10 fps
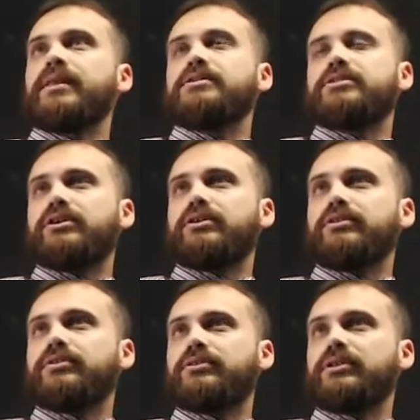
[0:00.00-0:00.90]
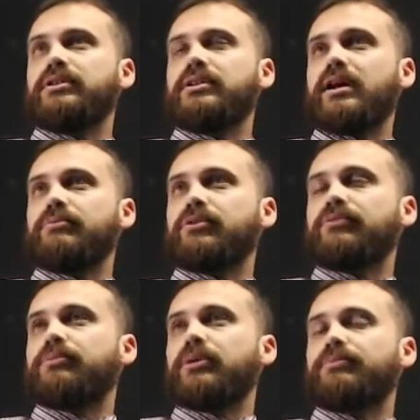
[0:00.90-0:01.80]
So the number
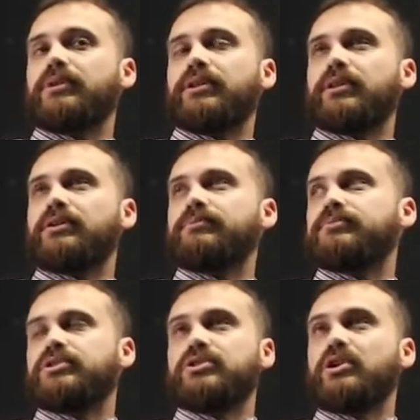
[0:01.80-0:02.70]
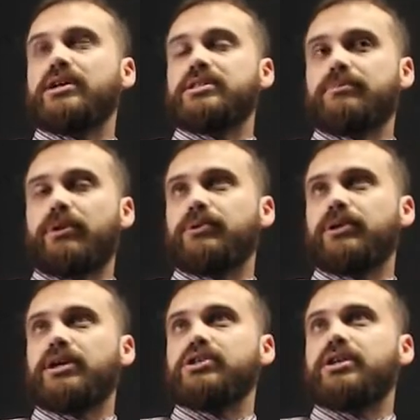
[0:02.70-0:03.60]
of the size of the
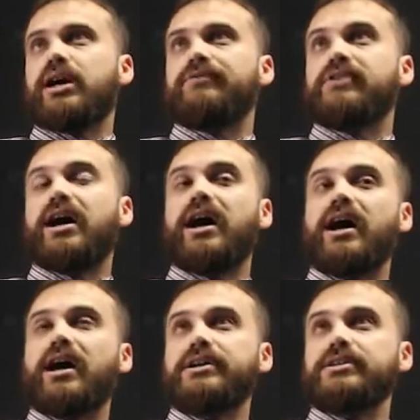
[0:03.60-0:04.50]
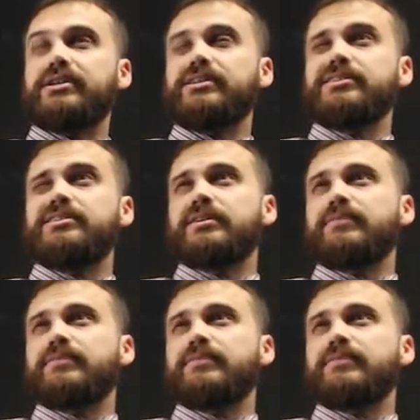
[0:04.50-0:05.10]
population after R years